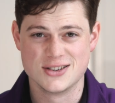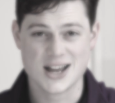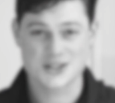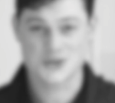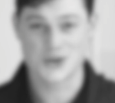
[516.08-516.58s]

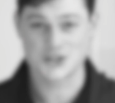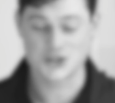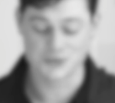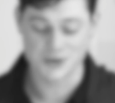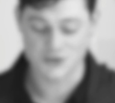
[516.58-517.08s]
Next
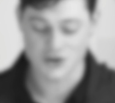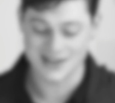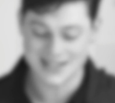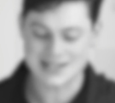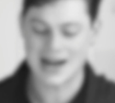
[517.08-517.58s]
question we've
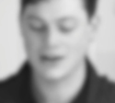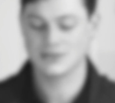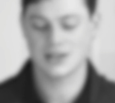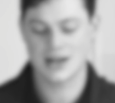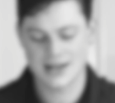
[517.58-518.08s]
got is, how
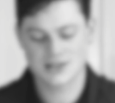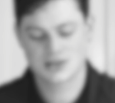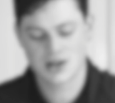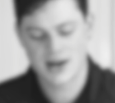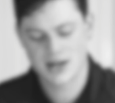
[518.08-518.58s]
did I get
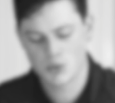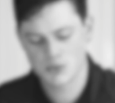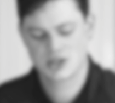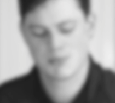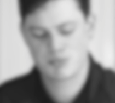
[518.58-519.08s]
started, and what
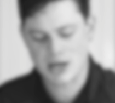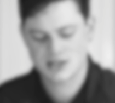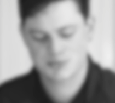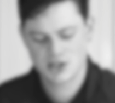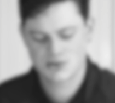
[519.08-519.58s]
was the
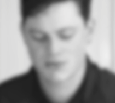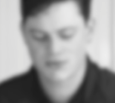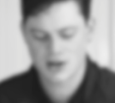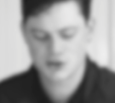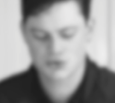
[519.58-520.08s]
best piece of
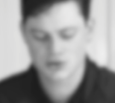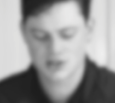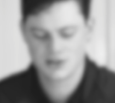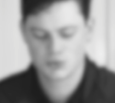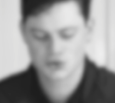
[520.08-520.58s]
advice you
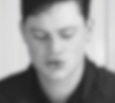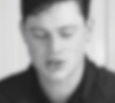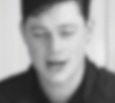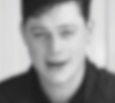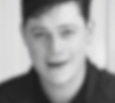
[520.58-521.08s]
received when starting